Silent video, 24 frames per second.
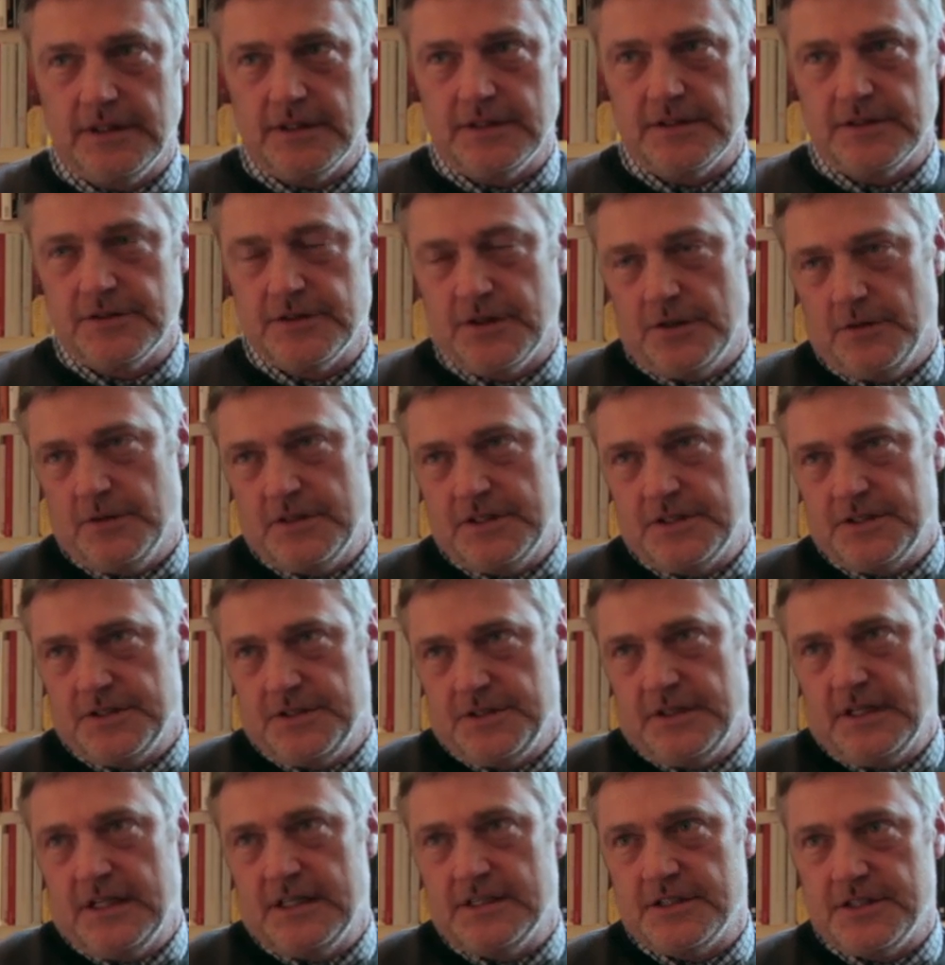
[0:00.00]
so
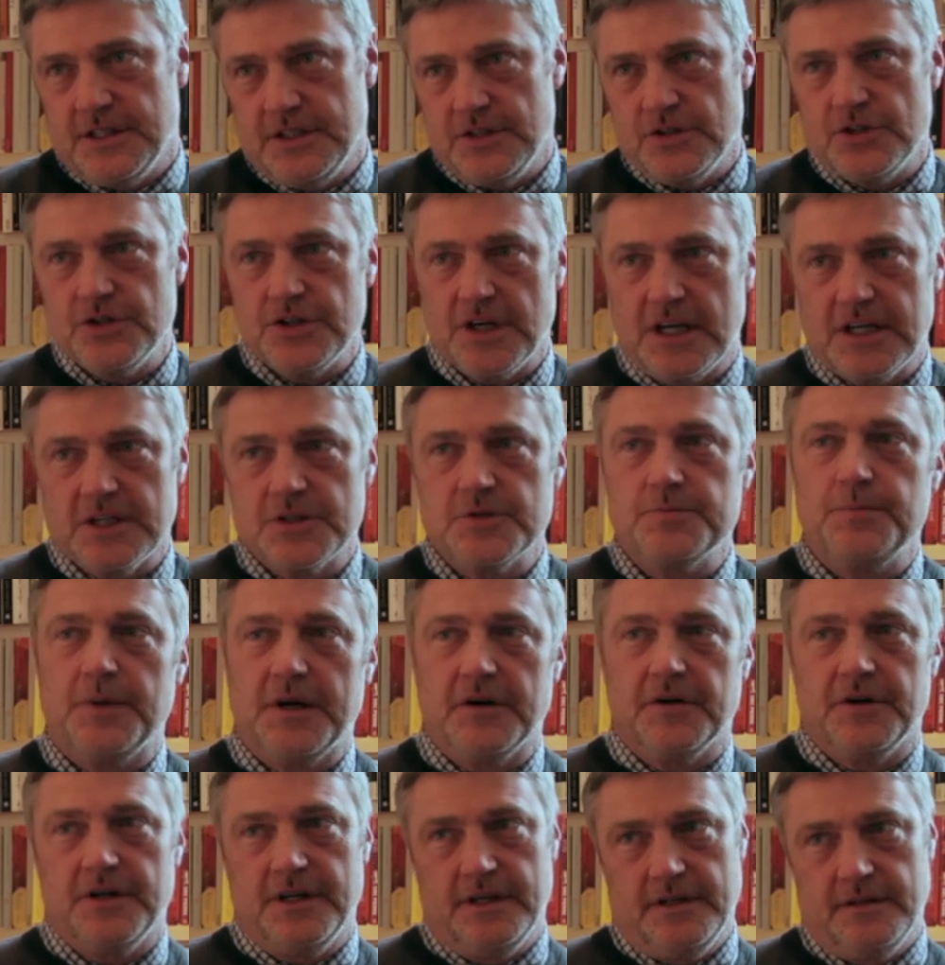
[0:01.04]
it's in
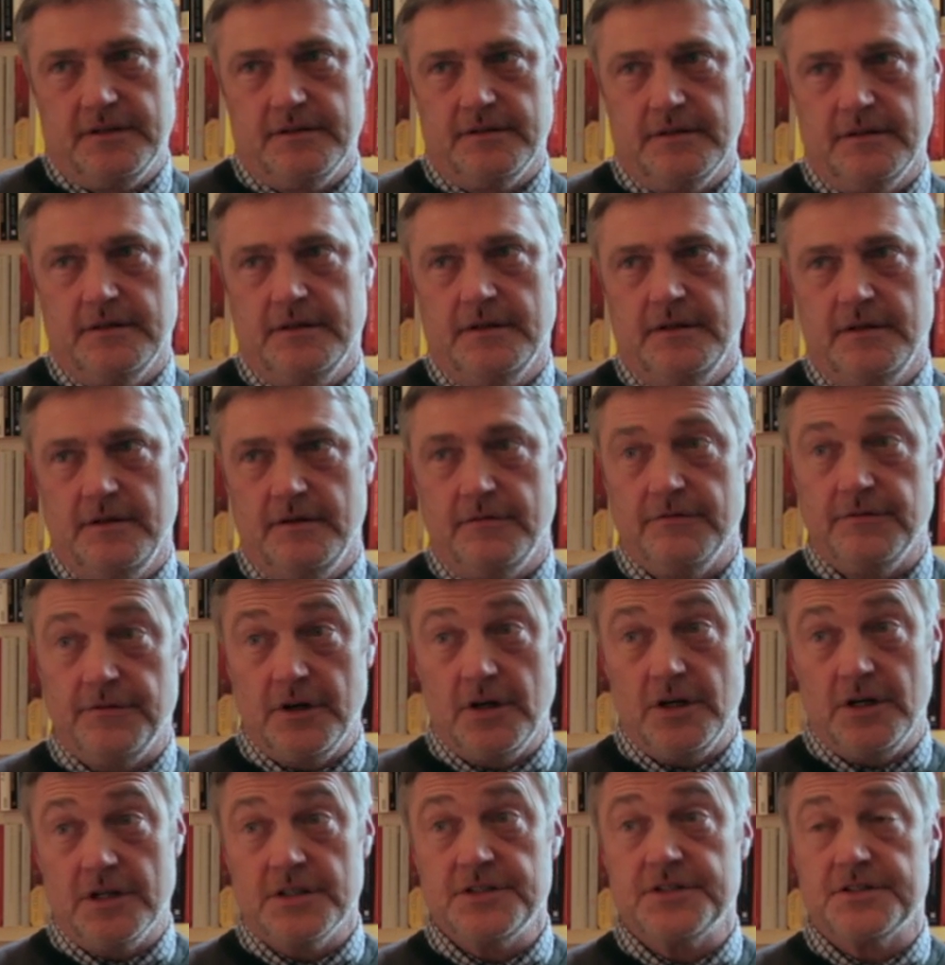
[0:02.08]
Shakespearean
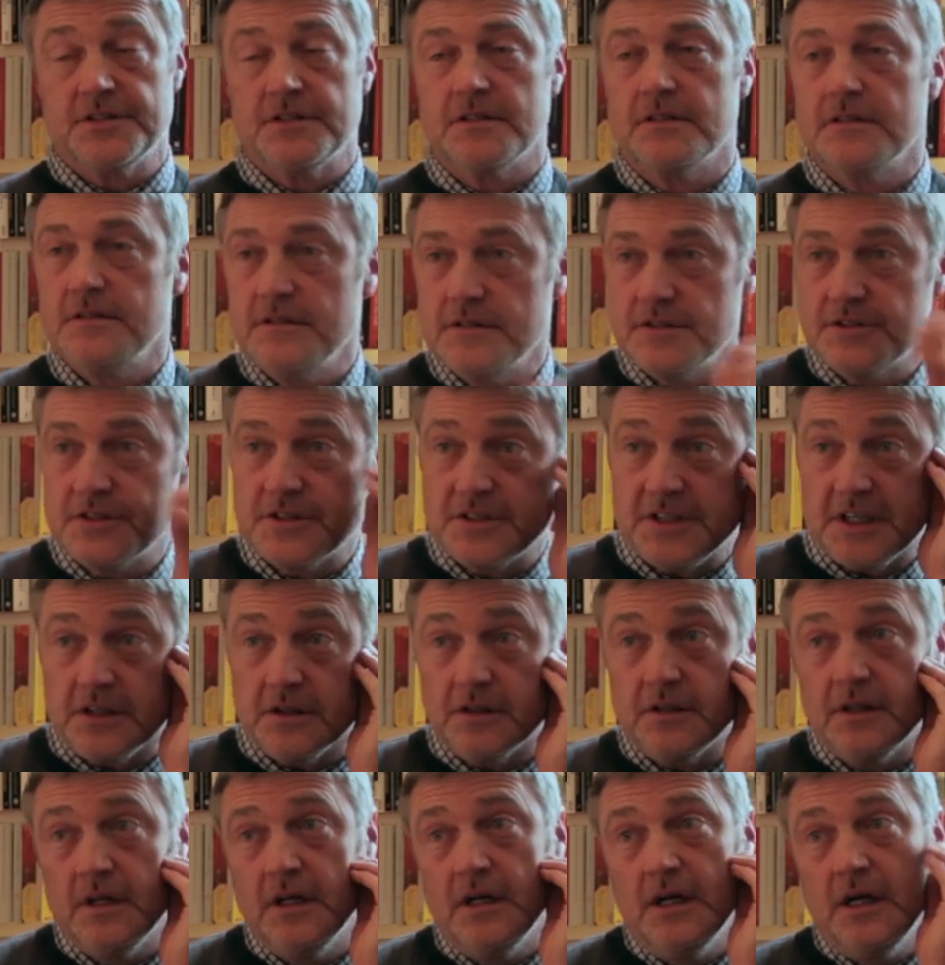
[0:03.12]
verse
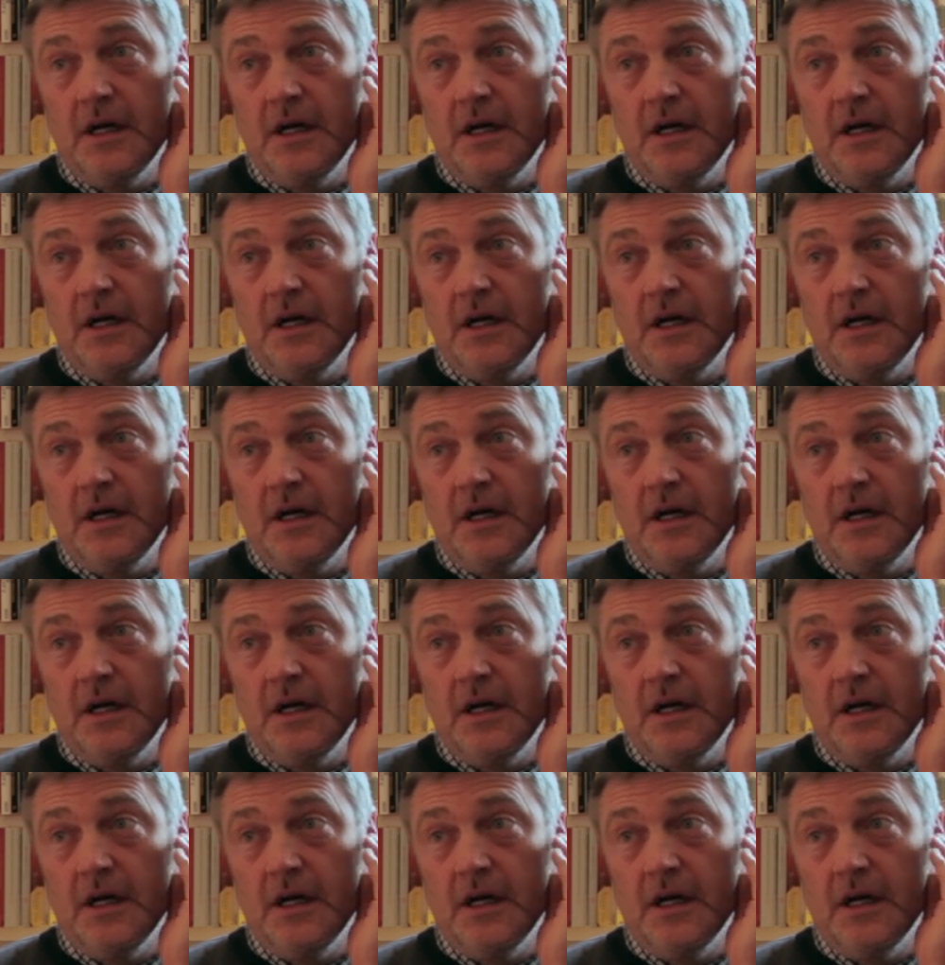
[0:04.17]
still,